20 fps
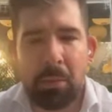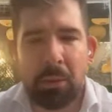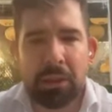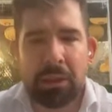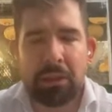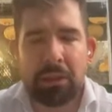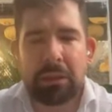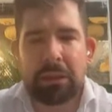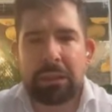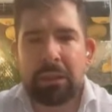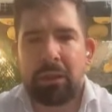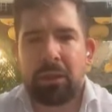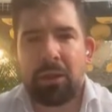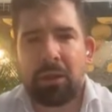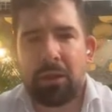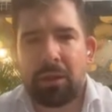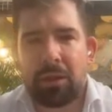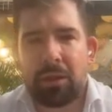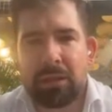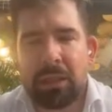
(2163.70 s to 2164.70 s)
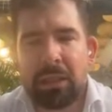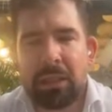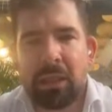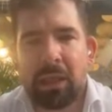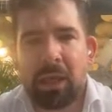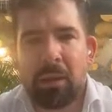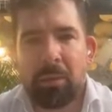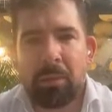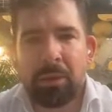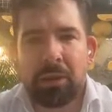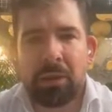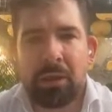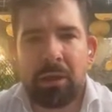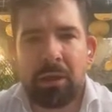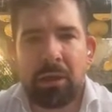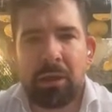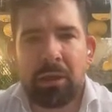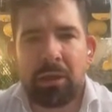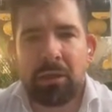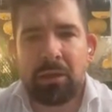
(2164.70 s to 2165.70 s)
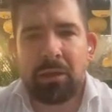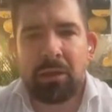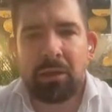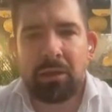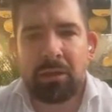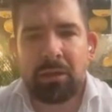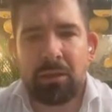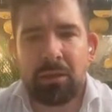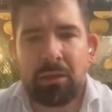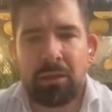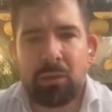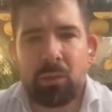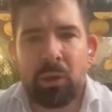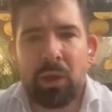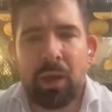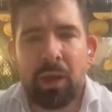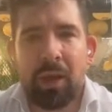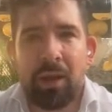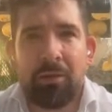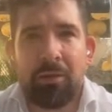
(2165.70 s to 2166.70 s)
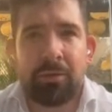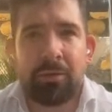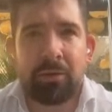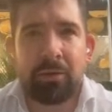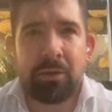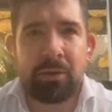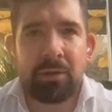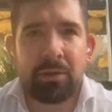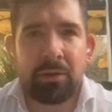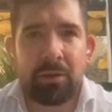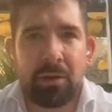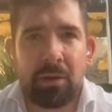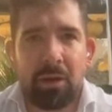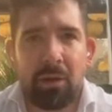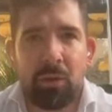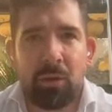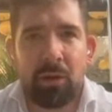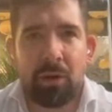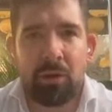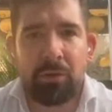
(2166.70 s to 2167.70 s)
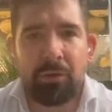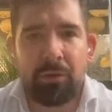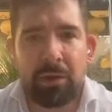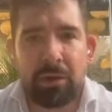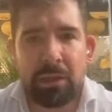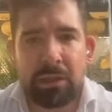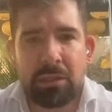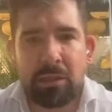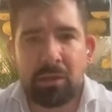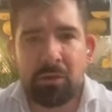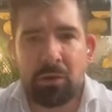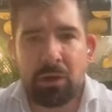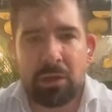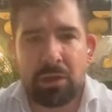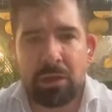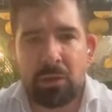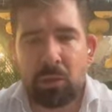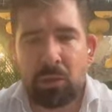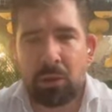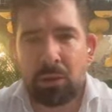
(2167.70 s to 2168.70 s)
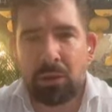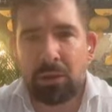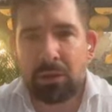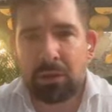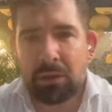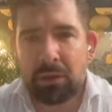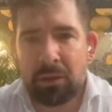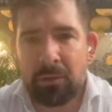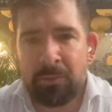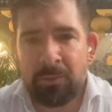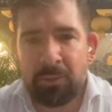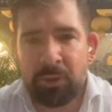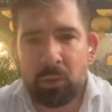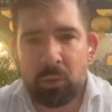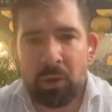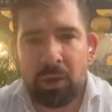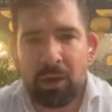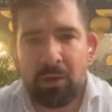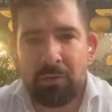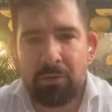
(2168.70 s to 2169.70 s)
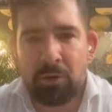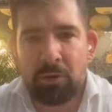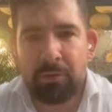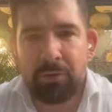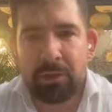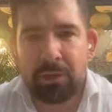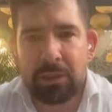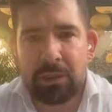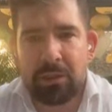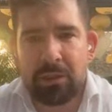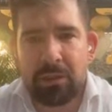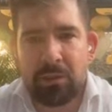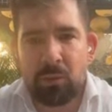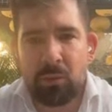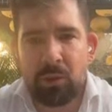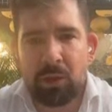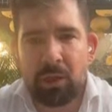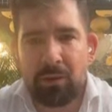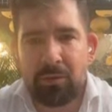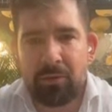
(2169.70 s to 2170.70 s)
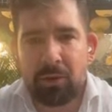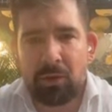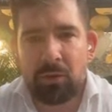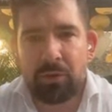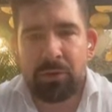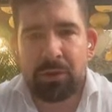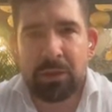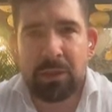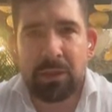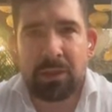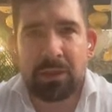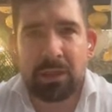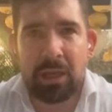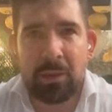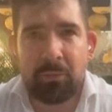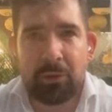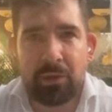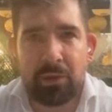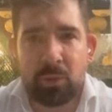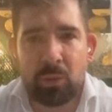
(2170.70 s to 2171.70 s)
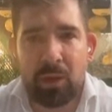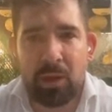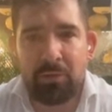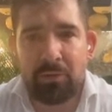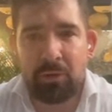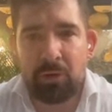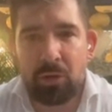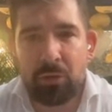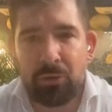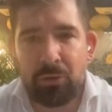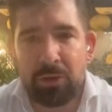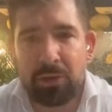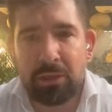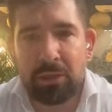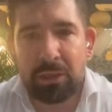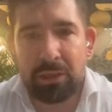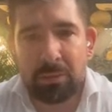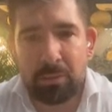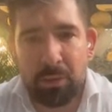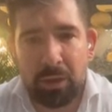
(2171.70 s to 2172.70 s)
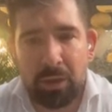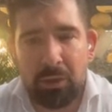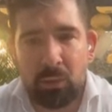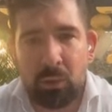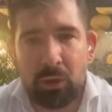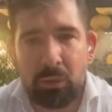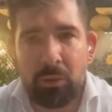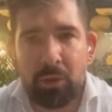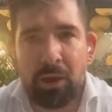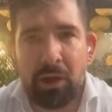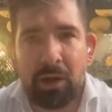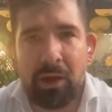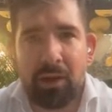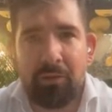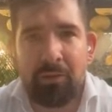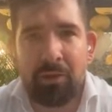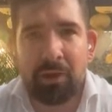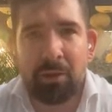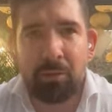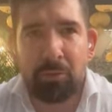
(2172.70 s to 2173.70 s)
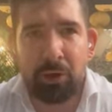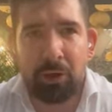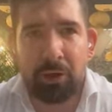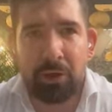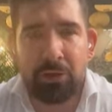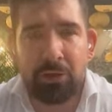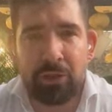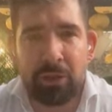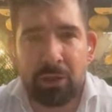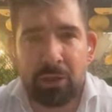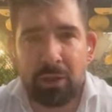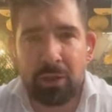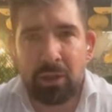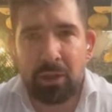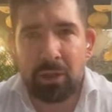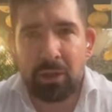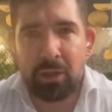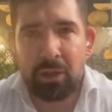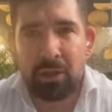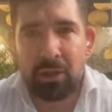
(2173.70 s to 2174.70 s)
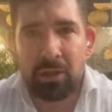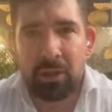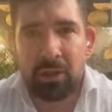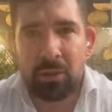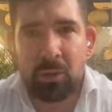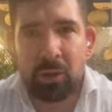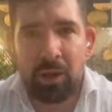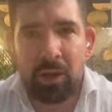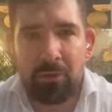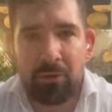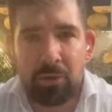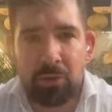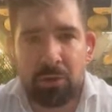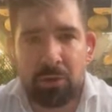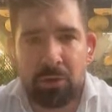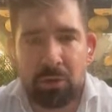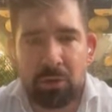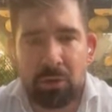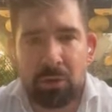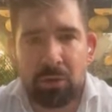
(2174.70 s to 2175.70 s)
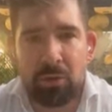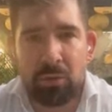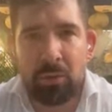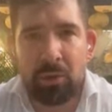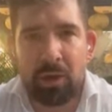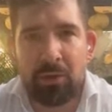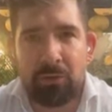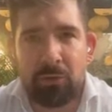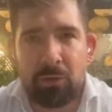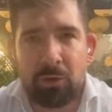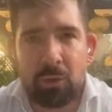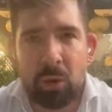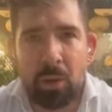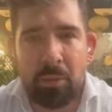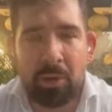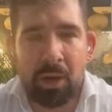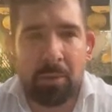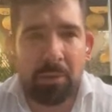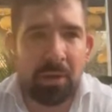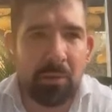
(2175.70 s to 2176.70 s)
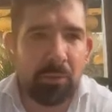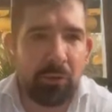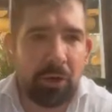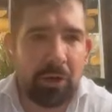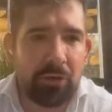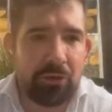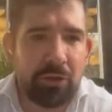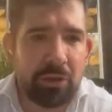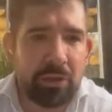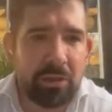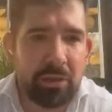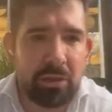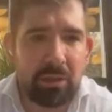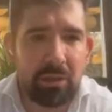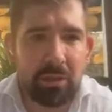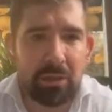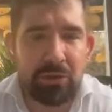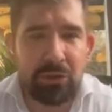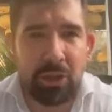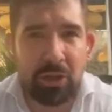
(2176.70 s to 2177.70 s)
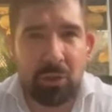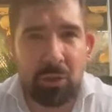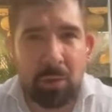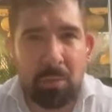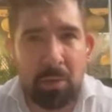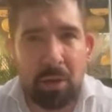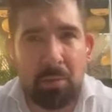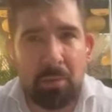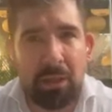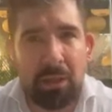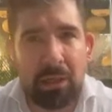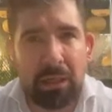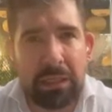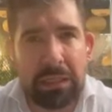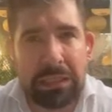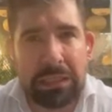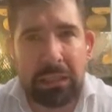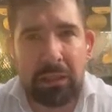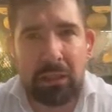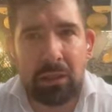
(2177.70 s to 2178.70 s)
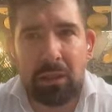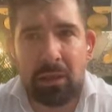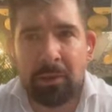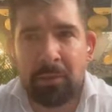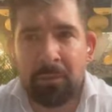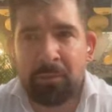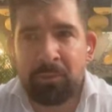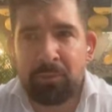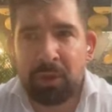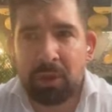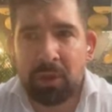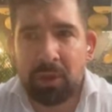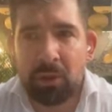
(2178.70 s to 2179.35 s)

in the capital, in the city capital, and we have our offices across the world. We have offices. We have an office in Cyprus. We have an office in Spain where we are having a branch. We have also upcoming branches in Czech Republic and Italy.